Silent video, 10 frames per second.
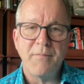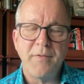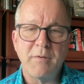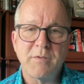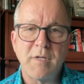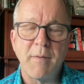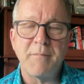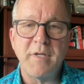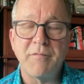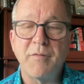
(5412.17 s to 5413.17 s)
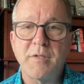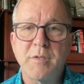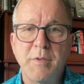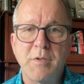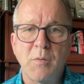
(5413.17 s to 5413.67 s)
there's some difference
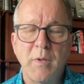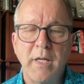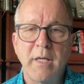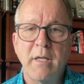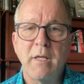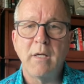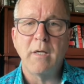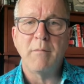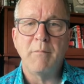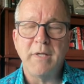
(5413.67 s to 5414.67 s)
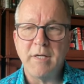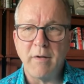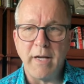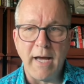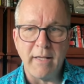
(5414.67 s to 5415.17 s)
between
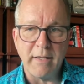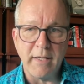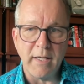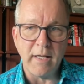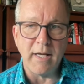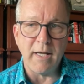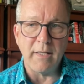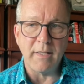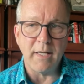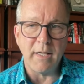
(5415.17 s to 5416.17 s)
materiality and